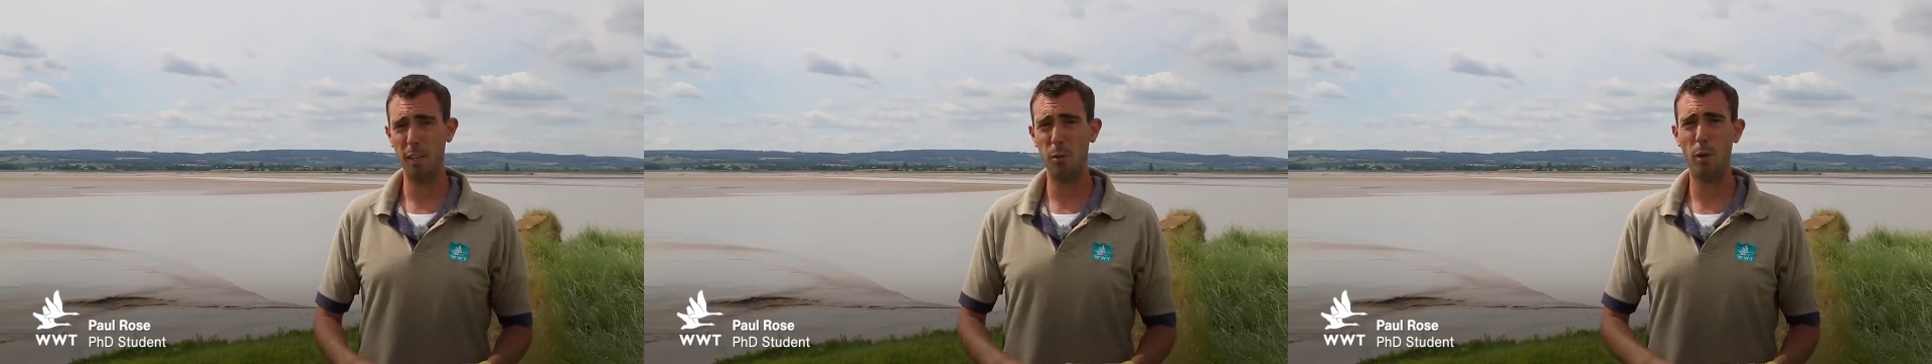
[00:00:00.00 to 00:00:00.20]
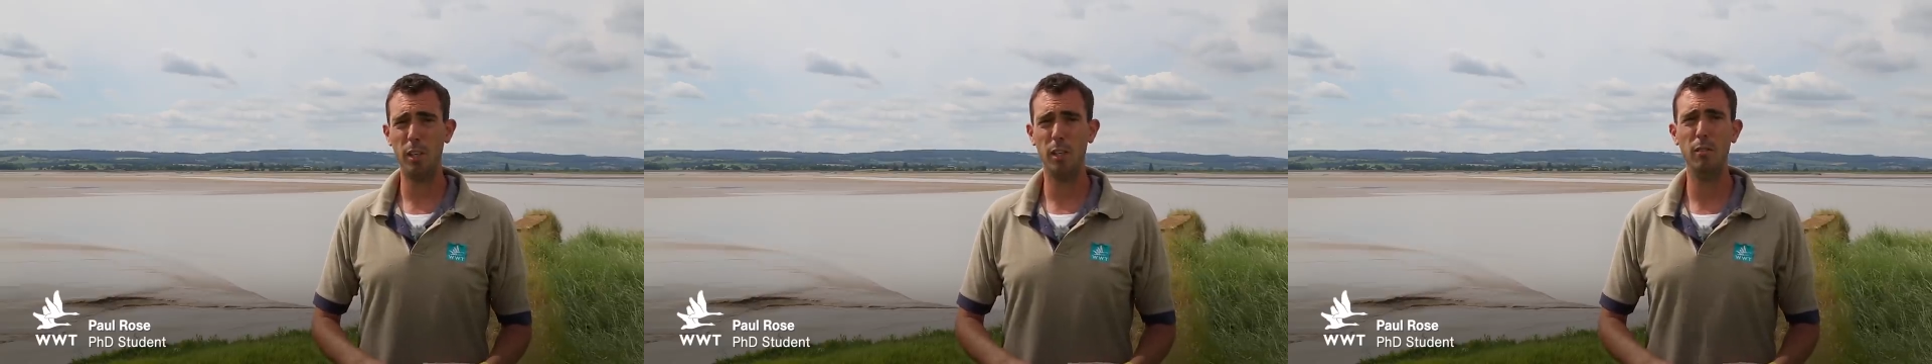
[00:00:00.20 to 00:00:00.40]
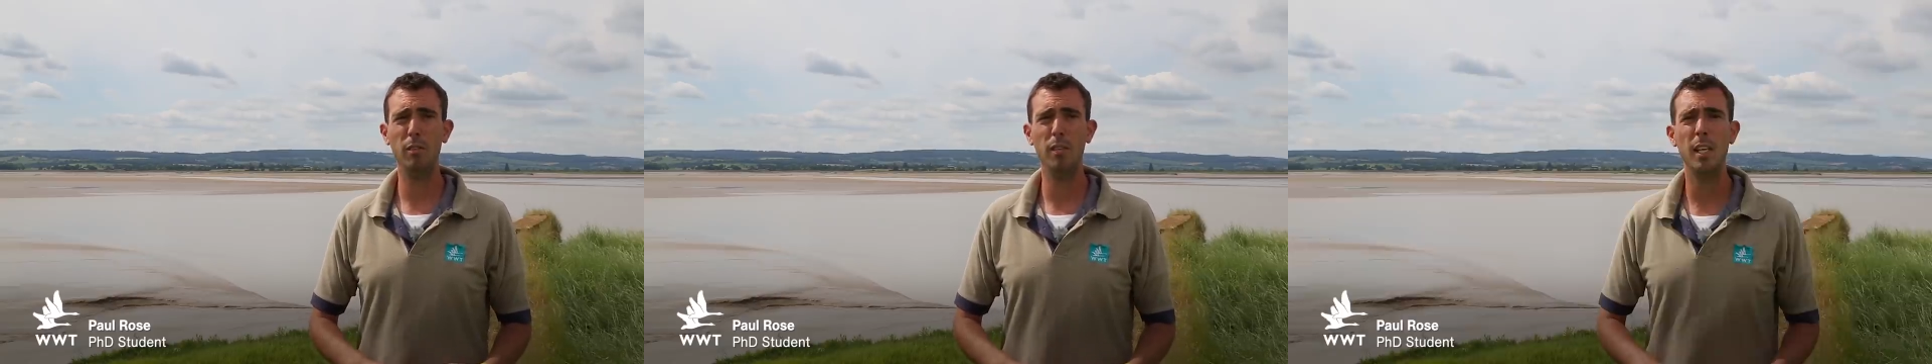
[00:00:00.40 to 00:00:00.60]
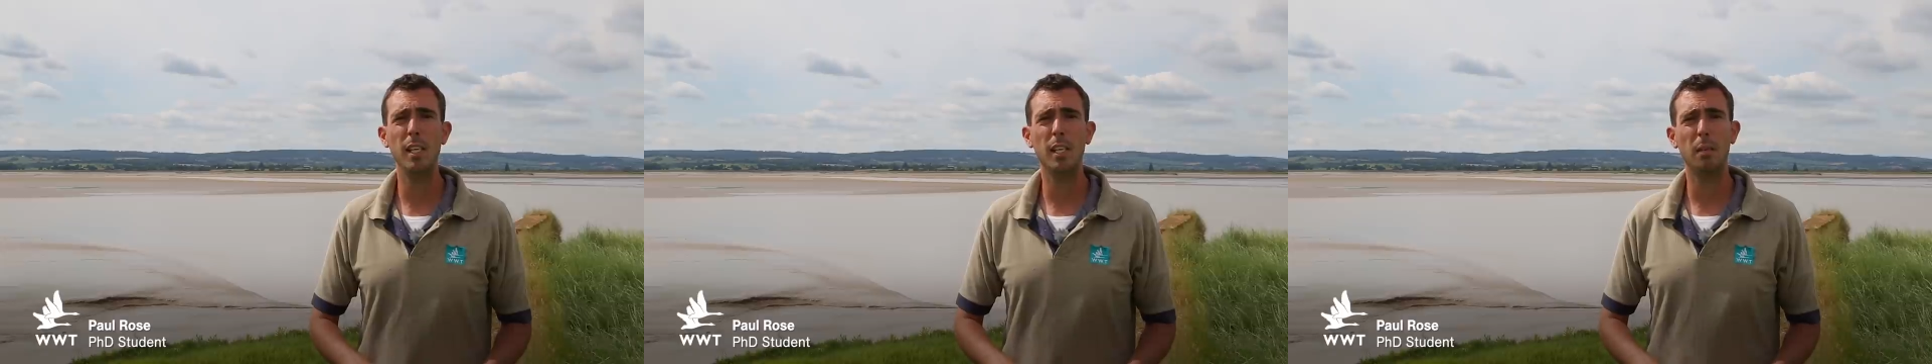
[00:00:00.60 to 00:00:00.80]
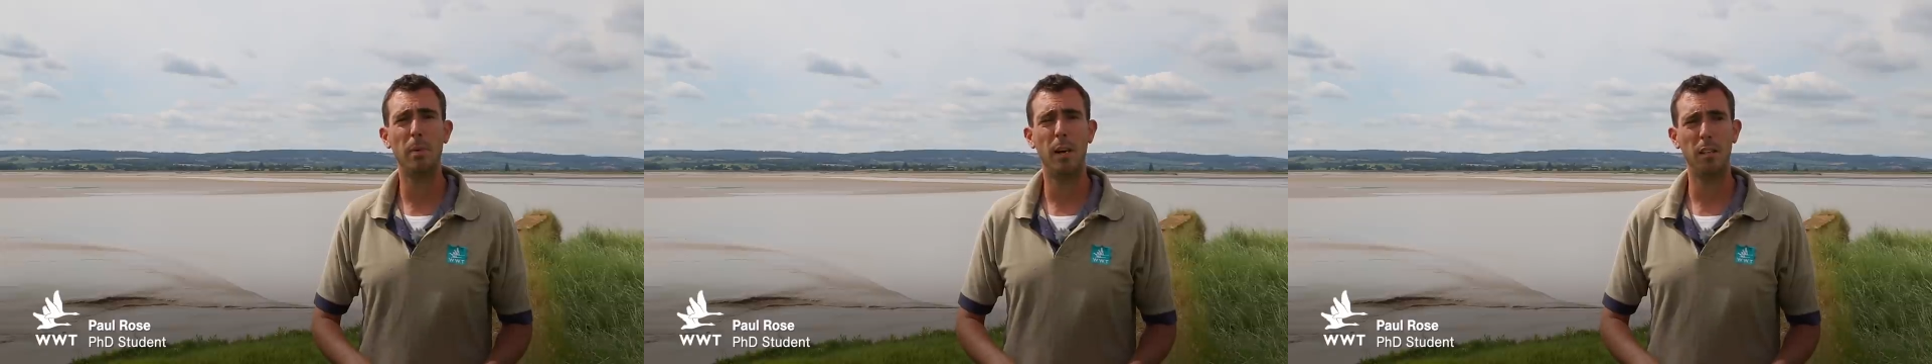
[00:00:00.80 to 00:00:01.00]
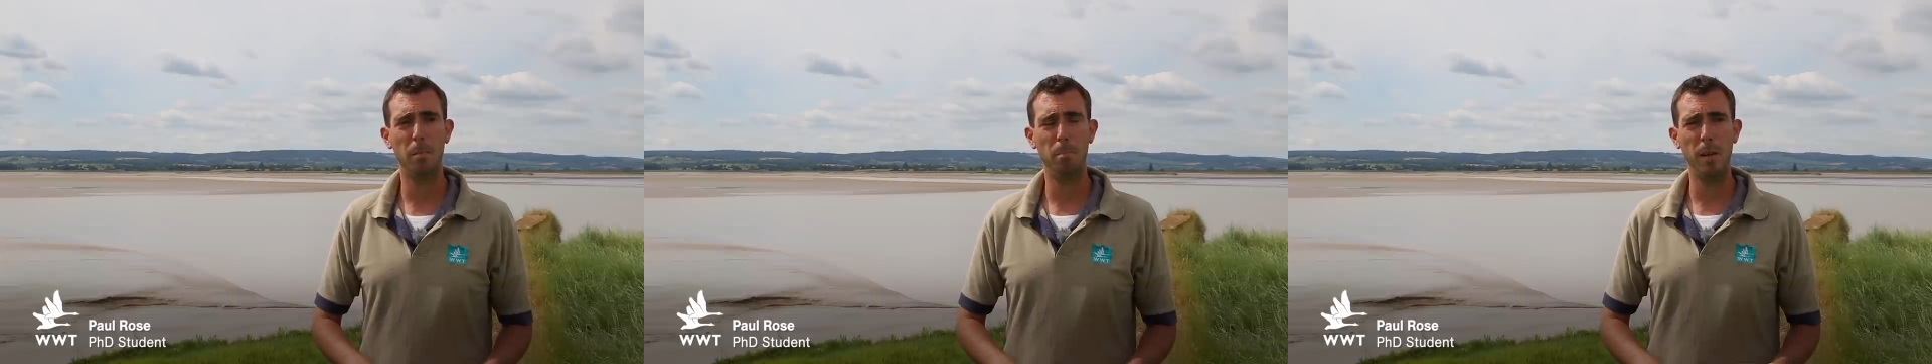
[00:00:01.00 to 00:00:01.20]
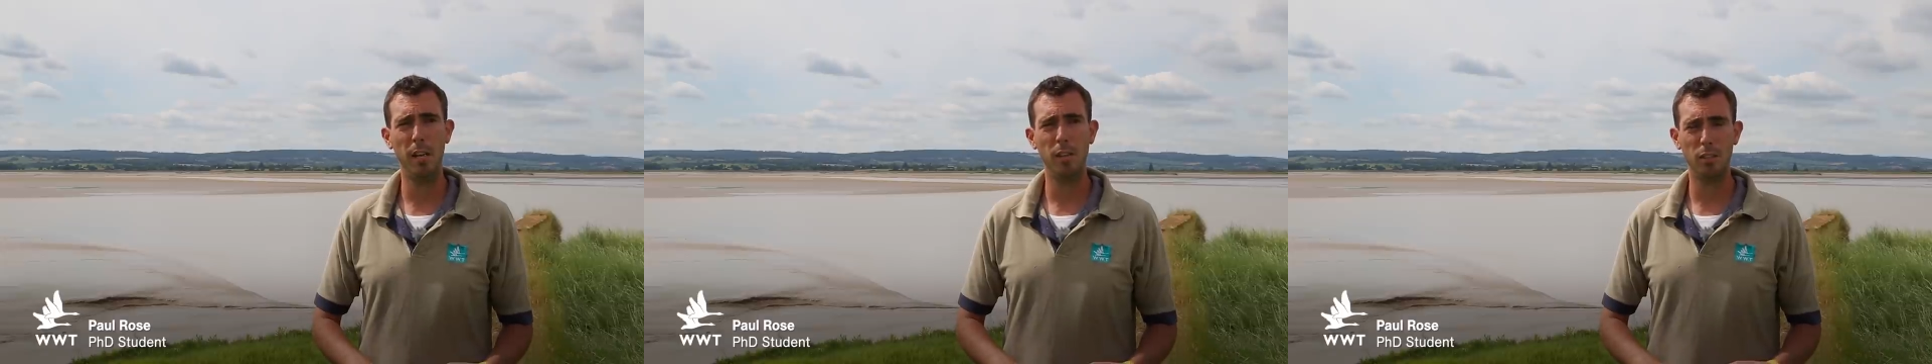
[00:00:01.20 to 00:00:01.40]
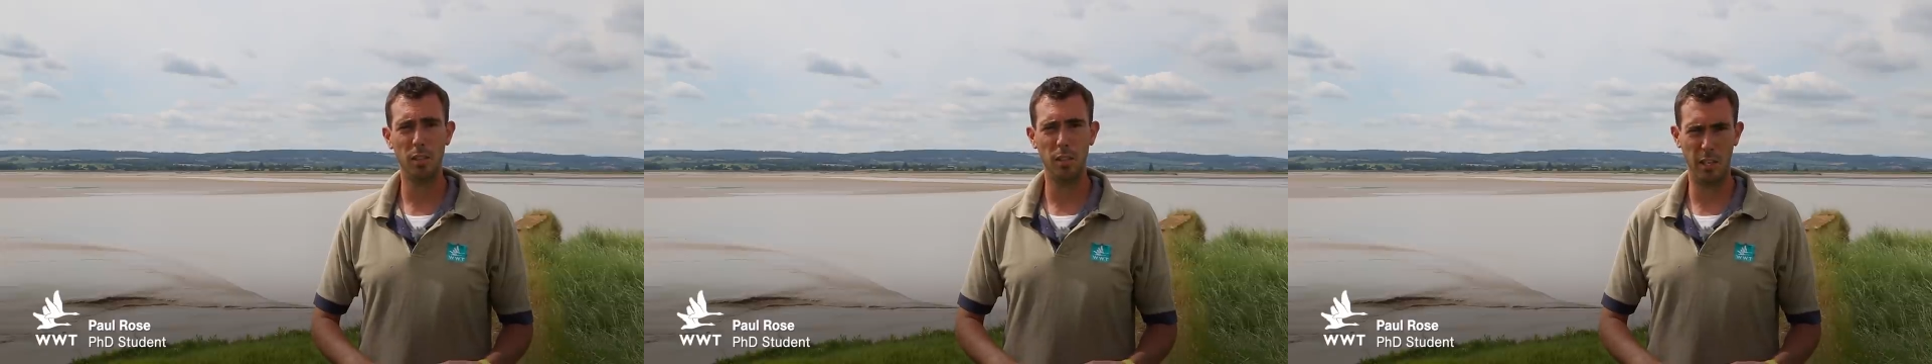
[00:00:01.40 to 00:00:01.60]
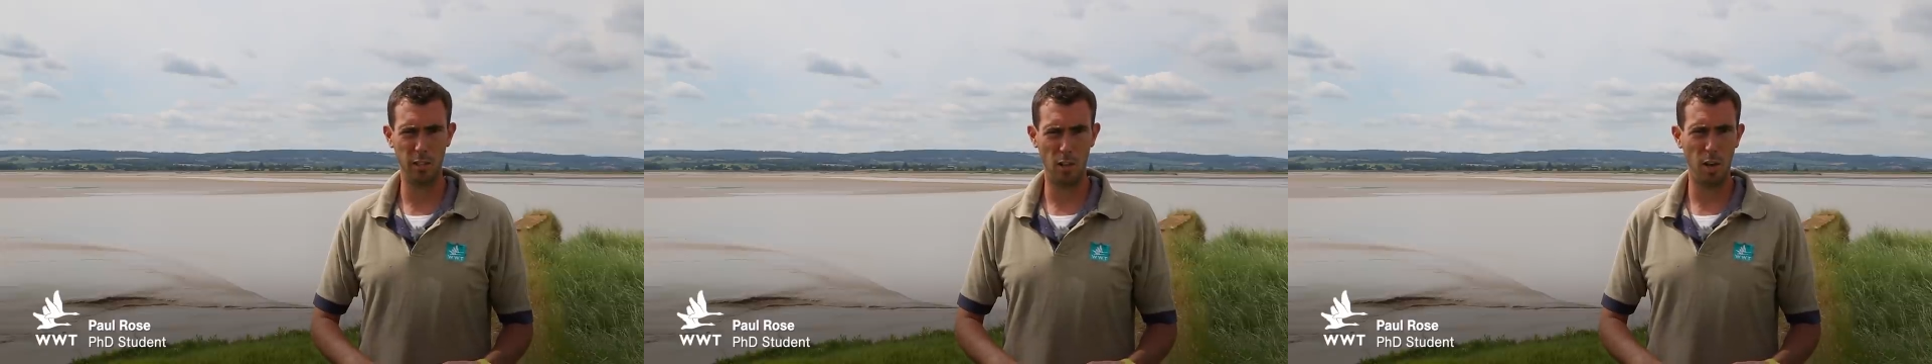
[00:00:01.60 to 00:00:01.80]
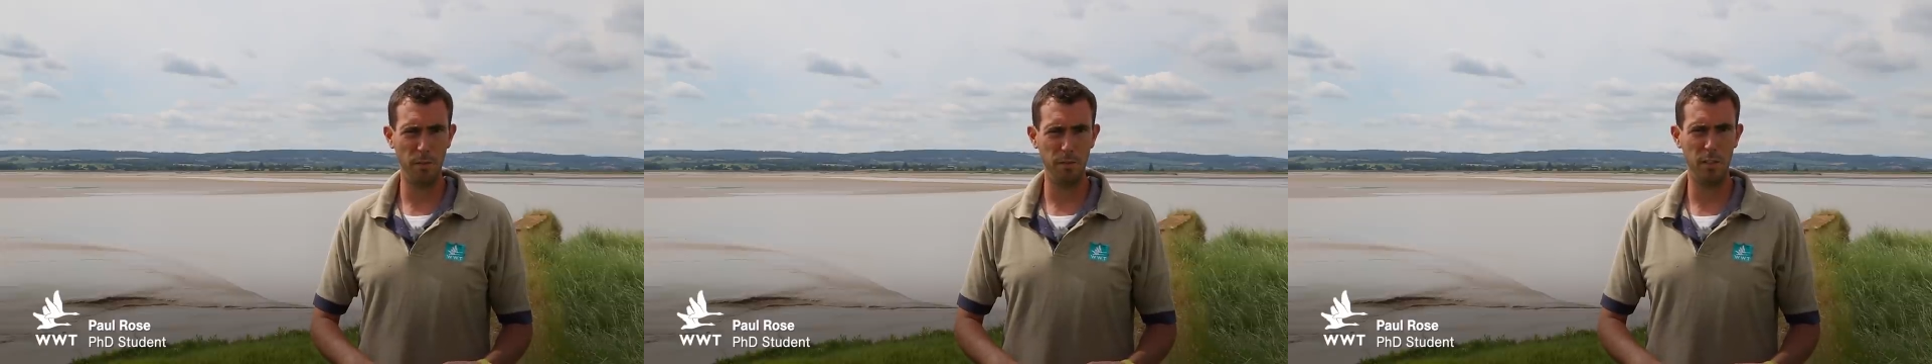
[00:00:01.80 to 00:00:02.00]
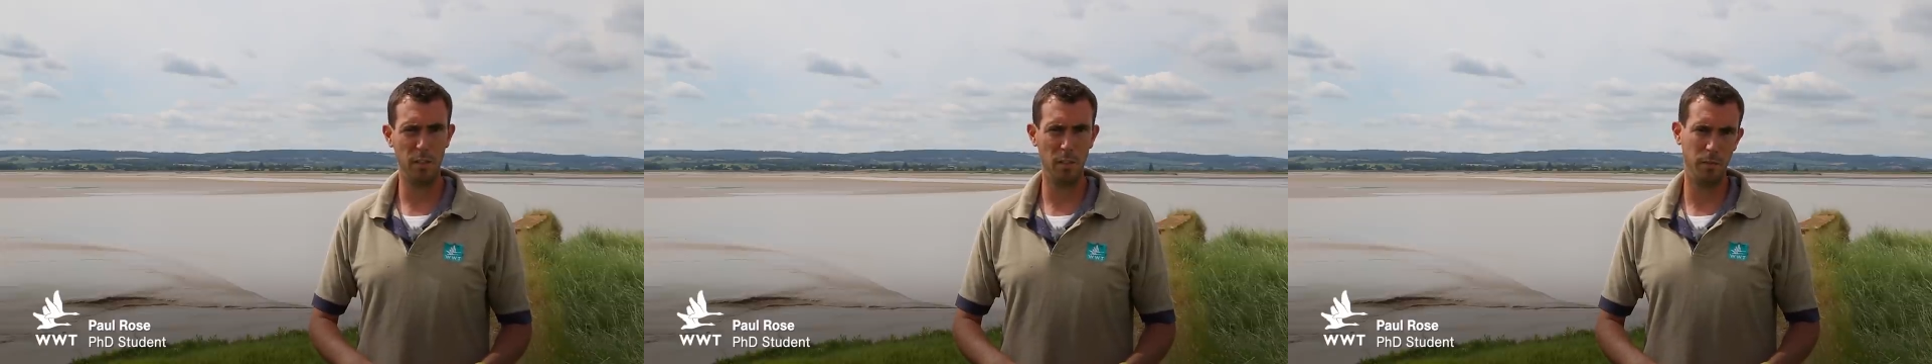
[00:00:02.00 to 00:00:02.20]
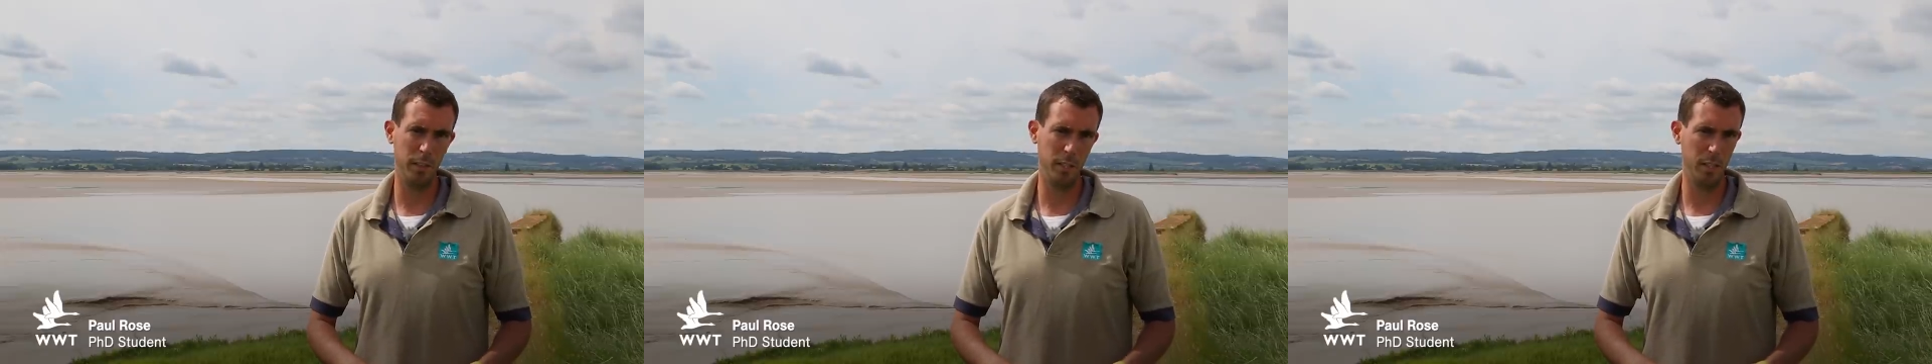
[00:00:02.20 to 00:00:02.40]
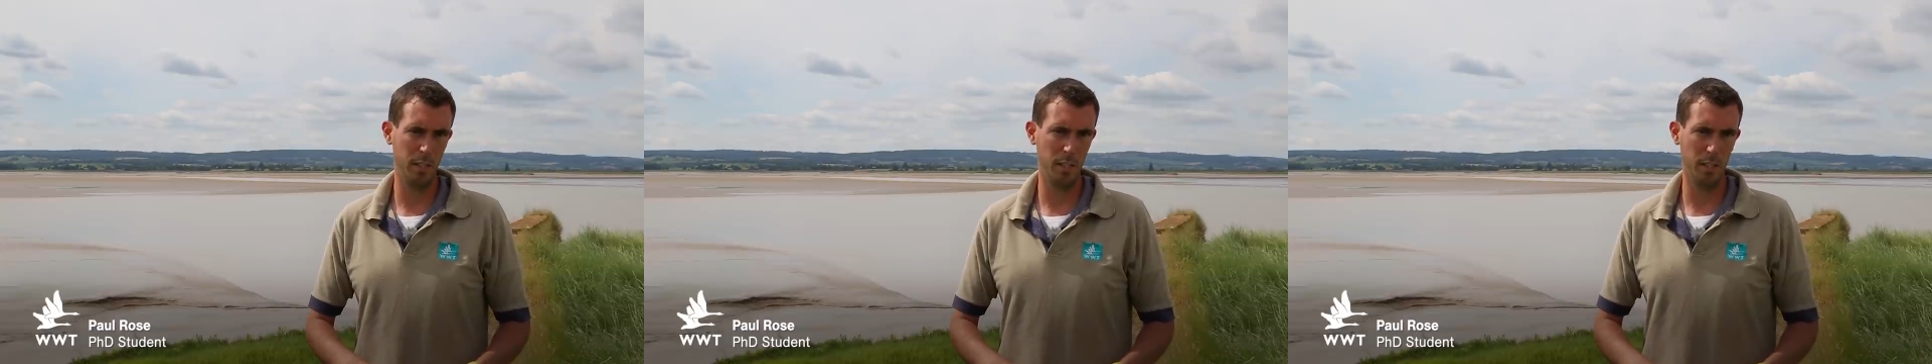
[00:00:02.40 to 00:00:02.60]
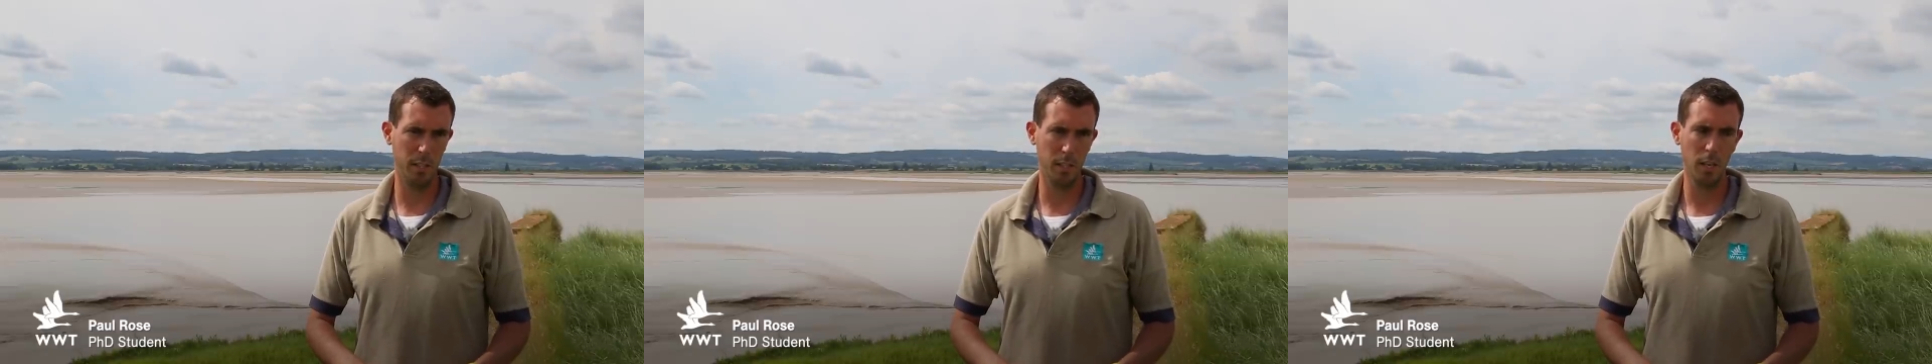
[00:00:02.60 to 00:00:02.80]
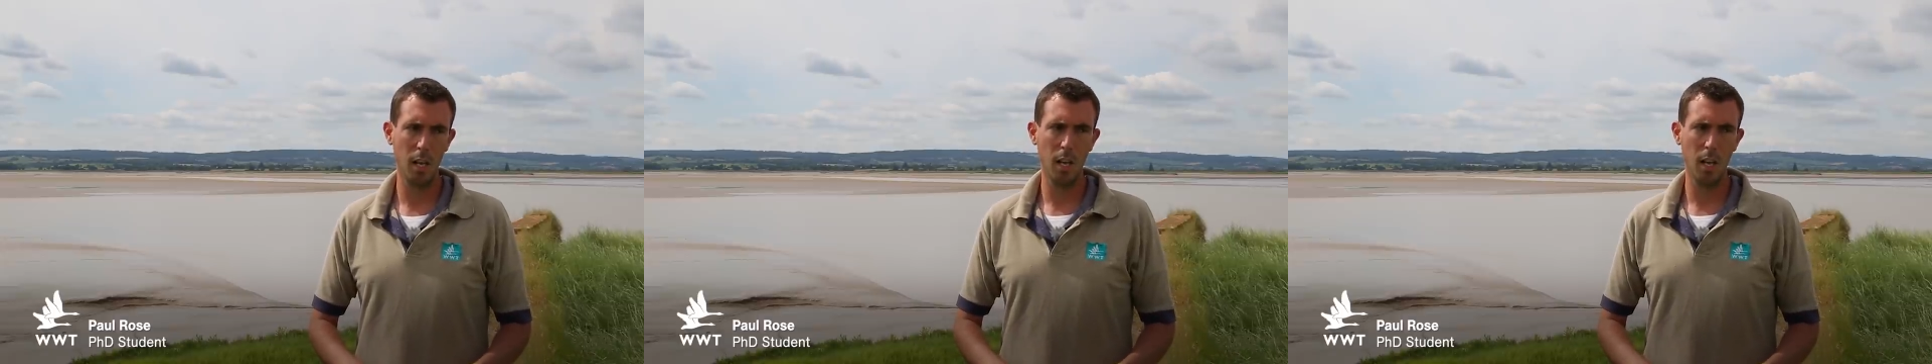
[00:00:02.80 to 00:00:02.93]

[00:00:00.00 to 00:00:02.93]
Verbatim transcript: quite unique about the picture that is offered to visitors